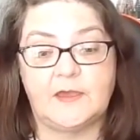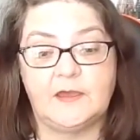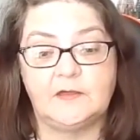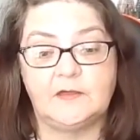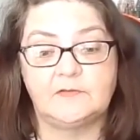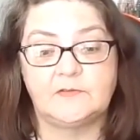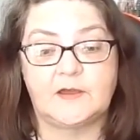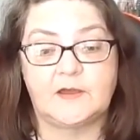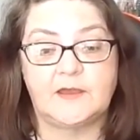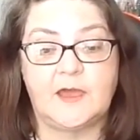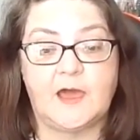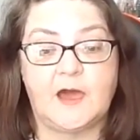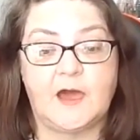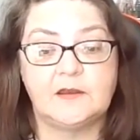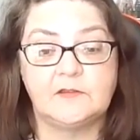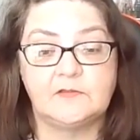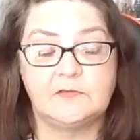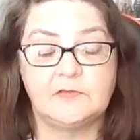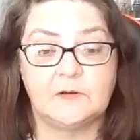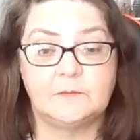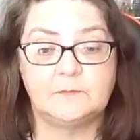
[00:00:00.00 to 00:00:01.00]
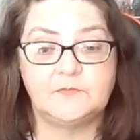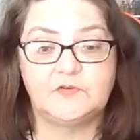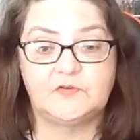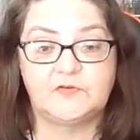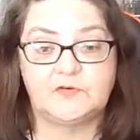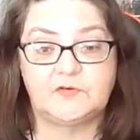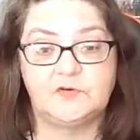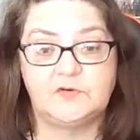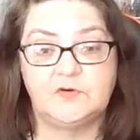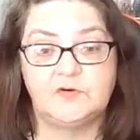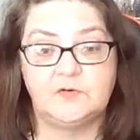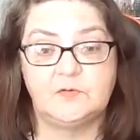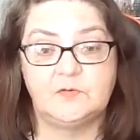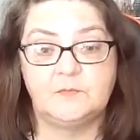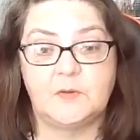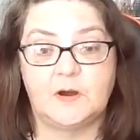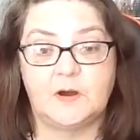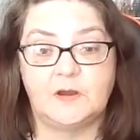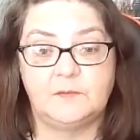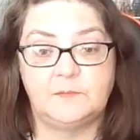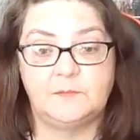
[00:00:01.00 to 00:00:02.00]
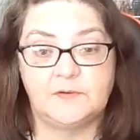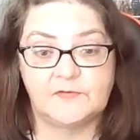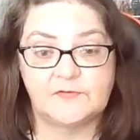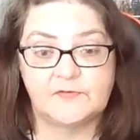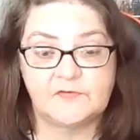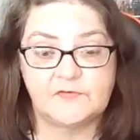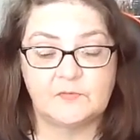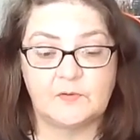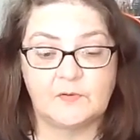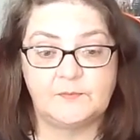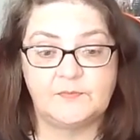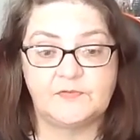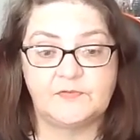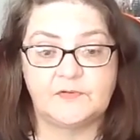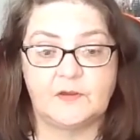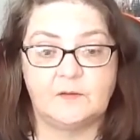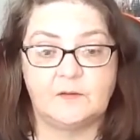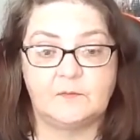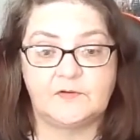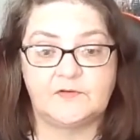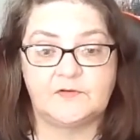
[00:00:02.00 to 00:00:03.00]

and I added them to my business website,